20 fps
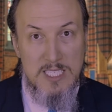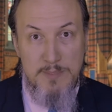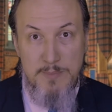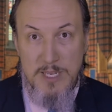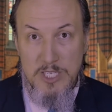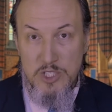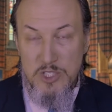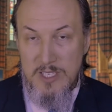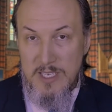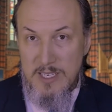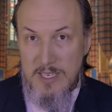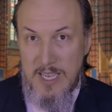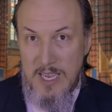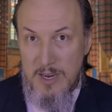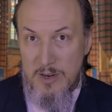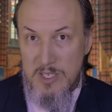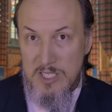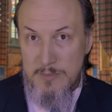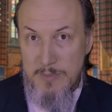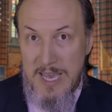especially in
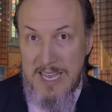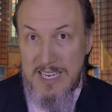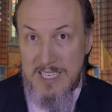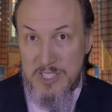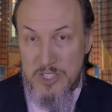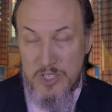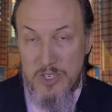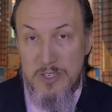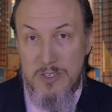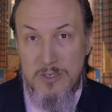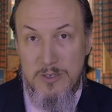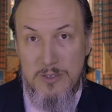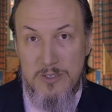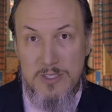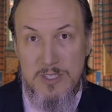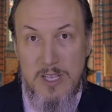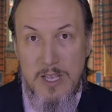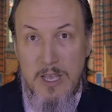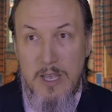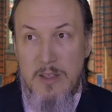charismatic
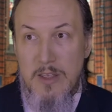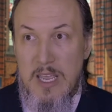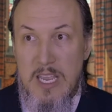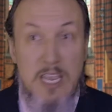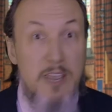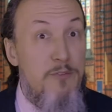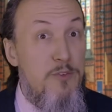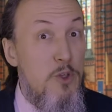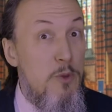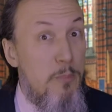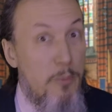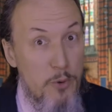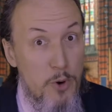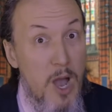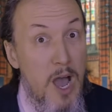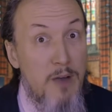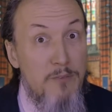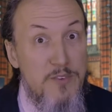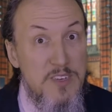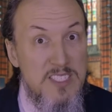circles, that if you
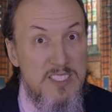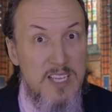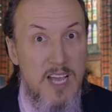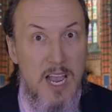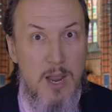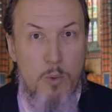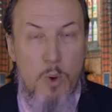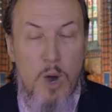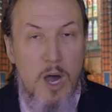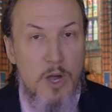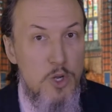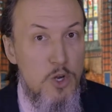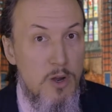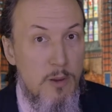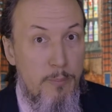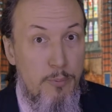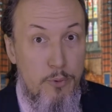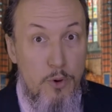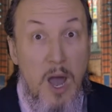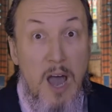prophesy, wow, you're
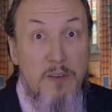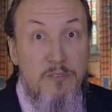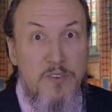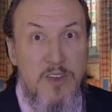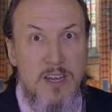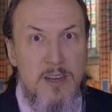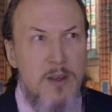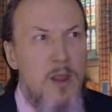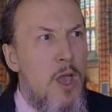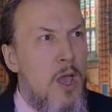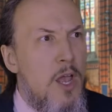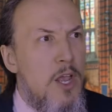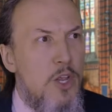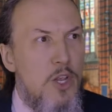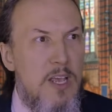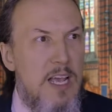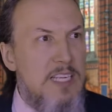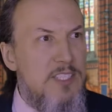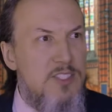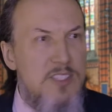a prophet, and
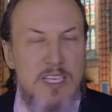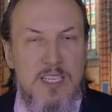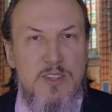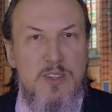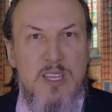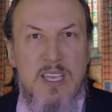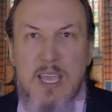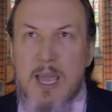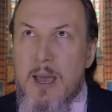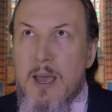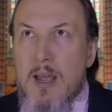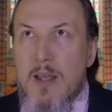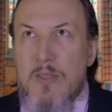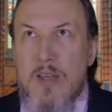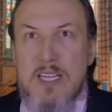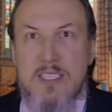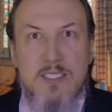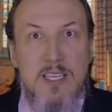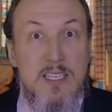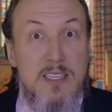that's like the uh,
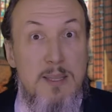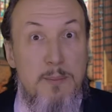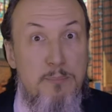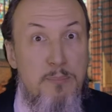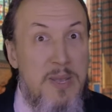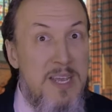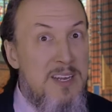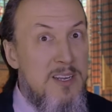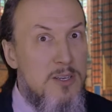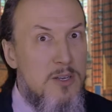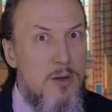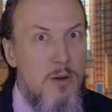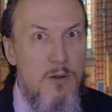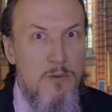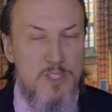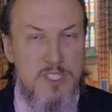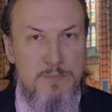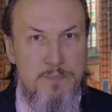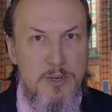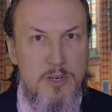that's like the pinnacle
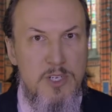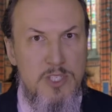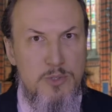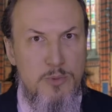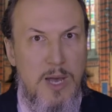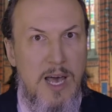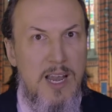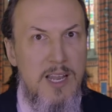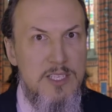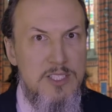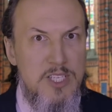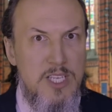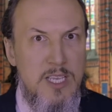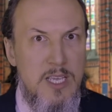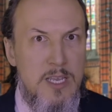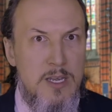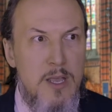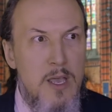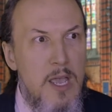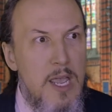of
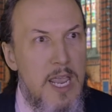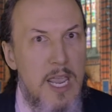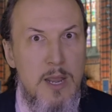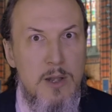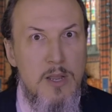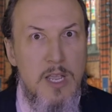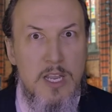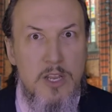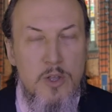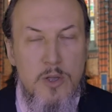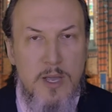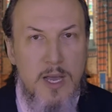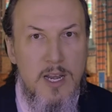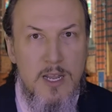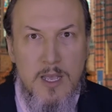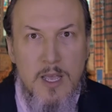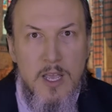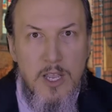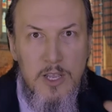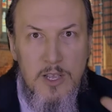spirituality, and and and you
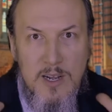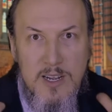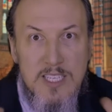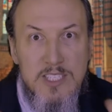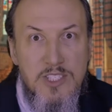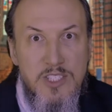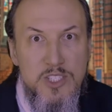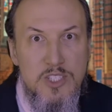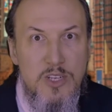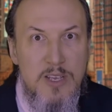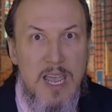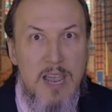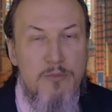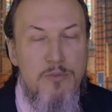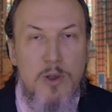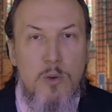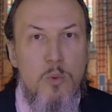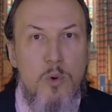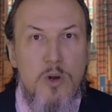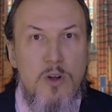gotta you listen to
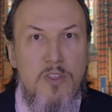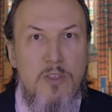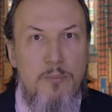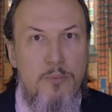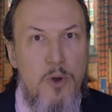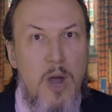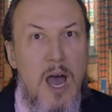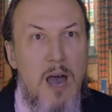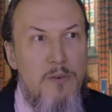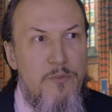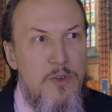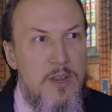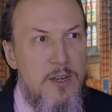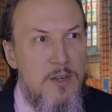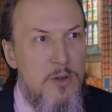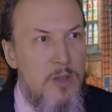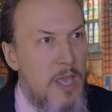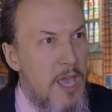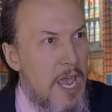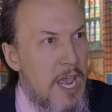every word of the prophet,
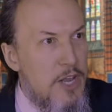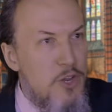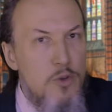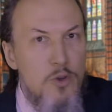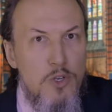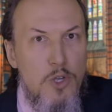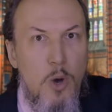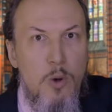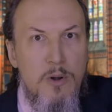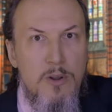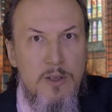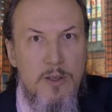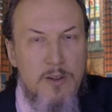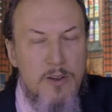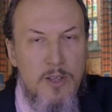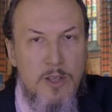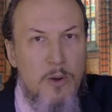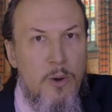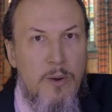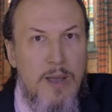and and you go to
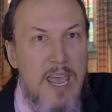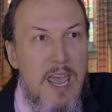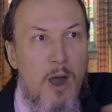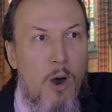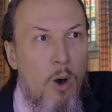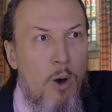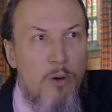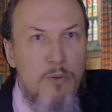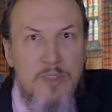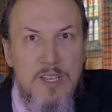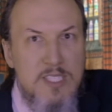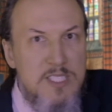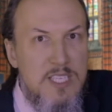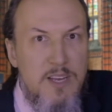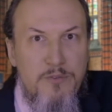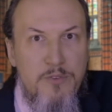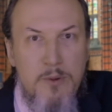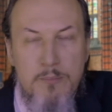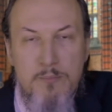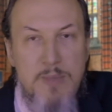you know all these
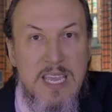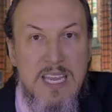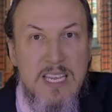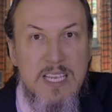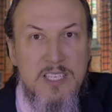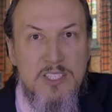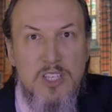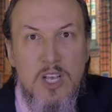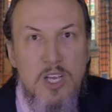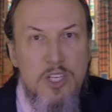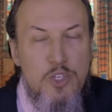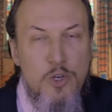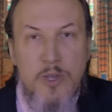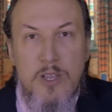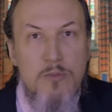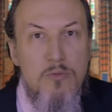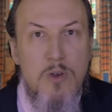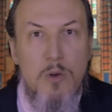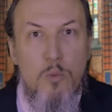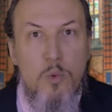different meetings to
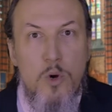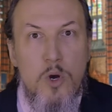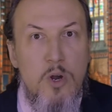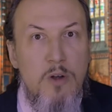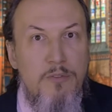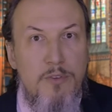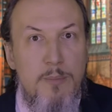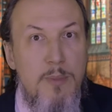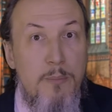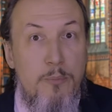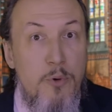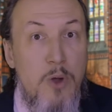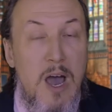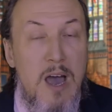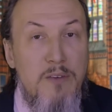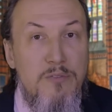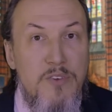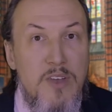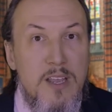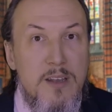hear a word from the
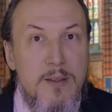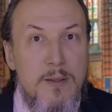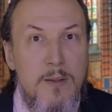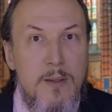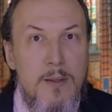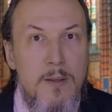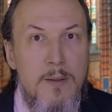prophet.